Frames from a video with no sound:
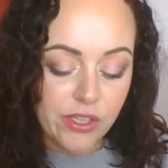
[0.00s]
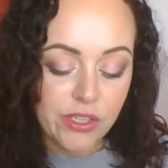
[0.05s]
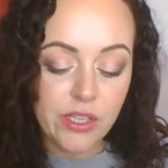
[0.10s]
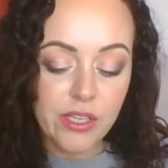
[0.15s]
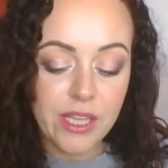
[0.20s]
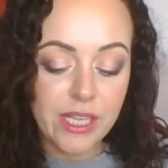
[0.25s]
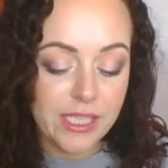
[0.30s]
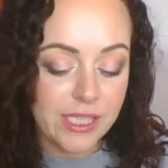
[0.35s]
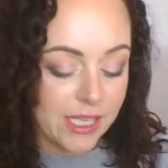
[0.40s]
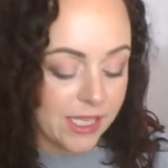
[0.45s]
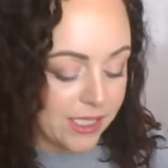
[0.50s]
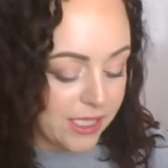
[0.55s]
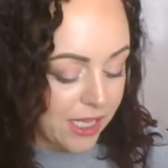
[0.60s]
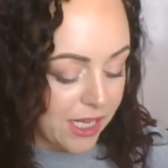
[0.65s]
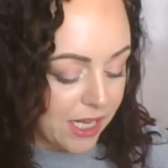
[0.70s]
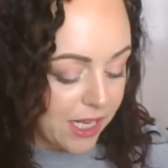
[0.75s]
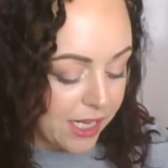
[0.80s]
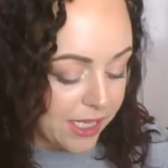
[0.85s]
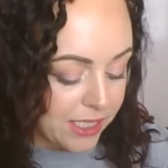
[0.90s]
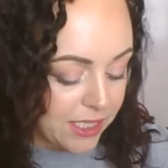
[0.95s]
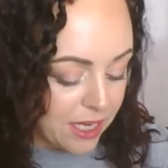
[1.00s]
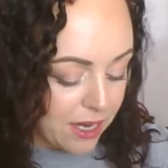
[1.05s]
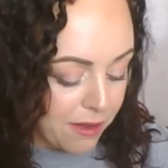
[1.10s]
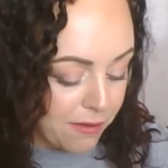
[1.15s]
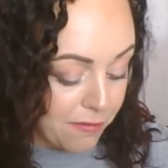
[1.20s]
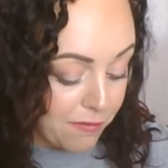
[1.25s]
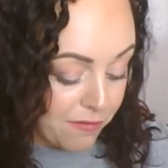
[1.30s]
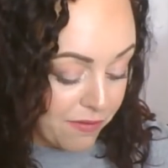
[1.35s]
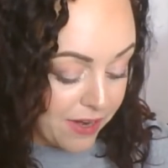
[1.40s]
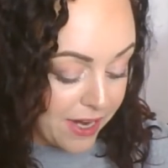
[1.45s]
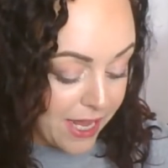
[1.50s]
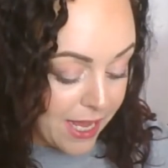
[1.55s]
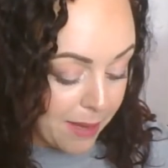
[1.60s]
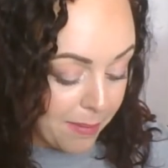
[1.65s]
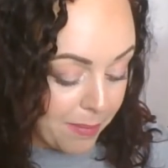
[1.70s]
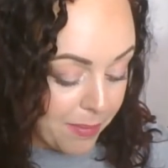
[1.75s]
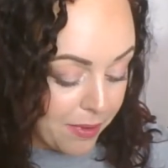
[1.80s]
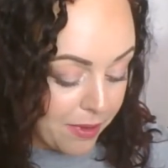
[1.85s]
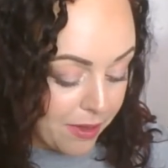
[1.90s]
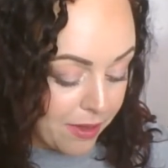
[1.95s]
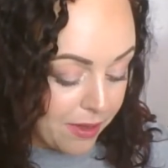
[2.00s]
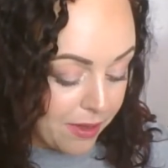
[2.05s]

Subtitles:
So this is the Glitter Flip,